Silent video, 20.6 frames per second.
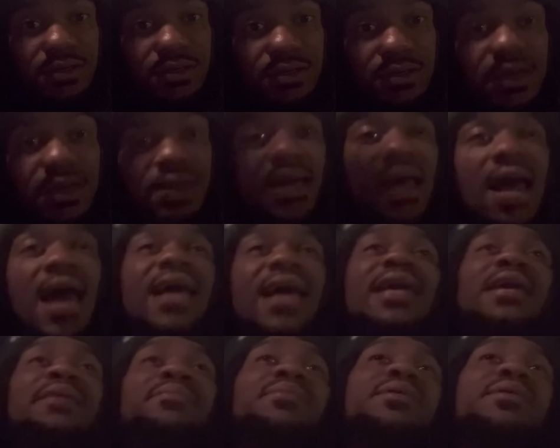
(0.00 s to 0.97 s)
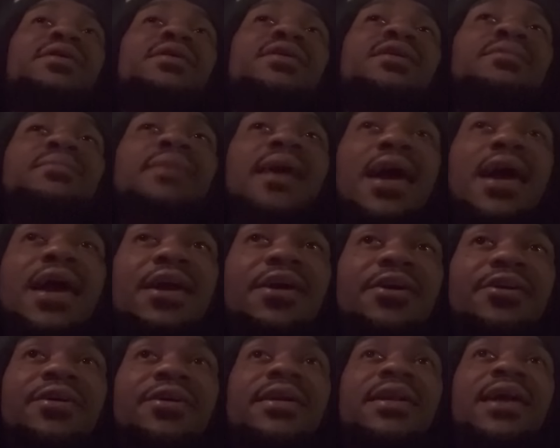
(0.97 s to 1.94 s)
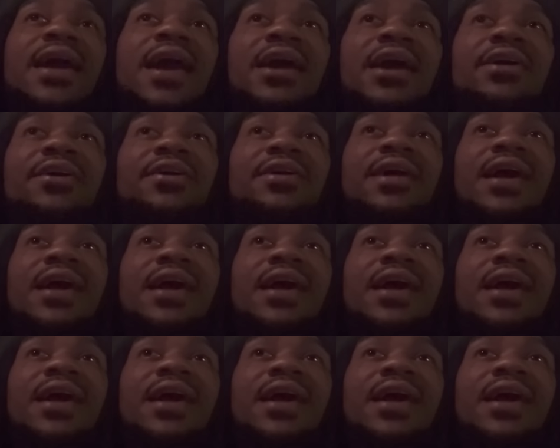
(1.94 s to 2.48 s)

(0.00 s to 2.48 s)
And the guy keep building up anger and anger and